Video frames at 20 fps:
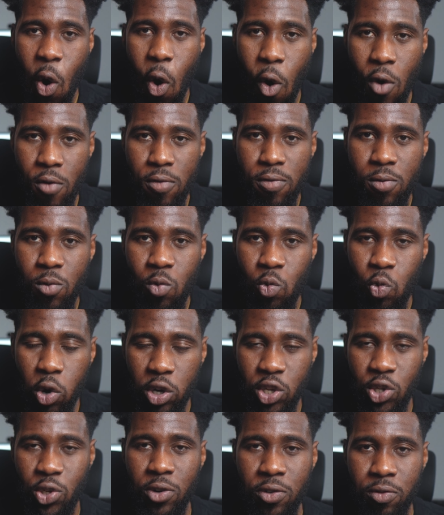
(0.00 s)
of
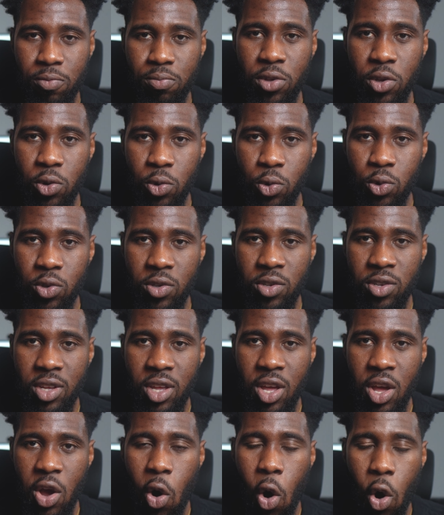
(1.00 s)
what you've built
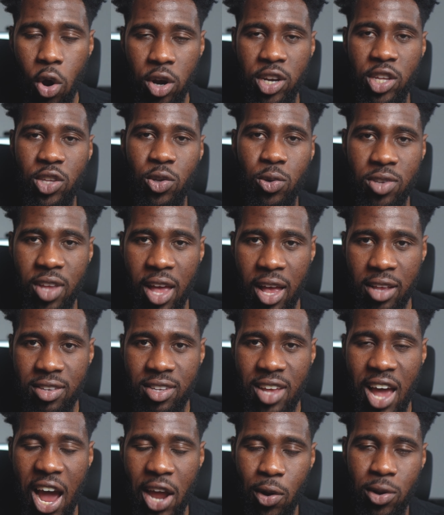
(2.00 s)
on the
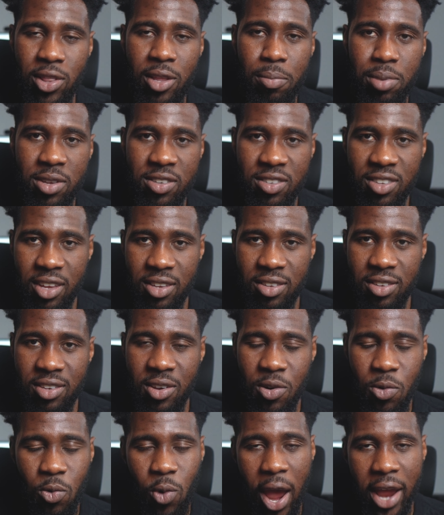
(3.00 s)
users and on the business,
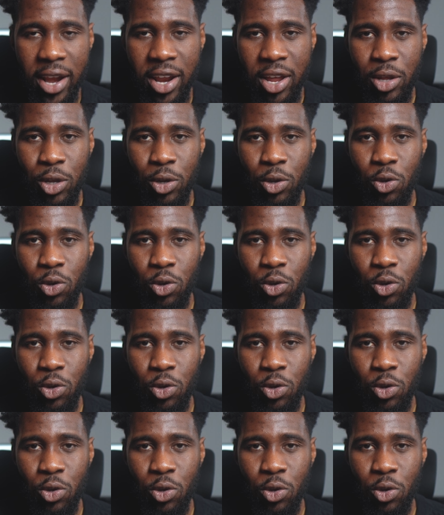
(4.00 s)
right?